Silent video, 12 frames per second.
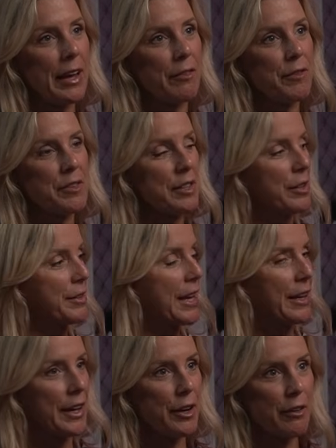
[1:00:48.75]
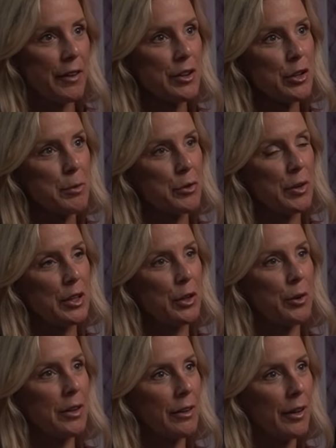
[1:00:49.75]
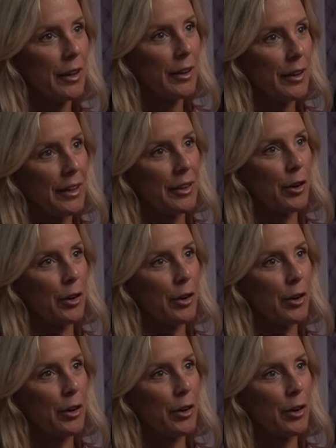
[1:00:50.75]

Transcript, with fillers: could facilitate an intervention between you and and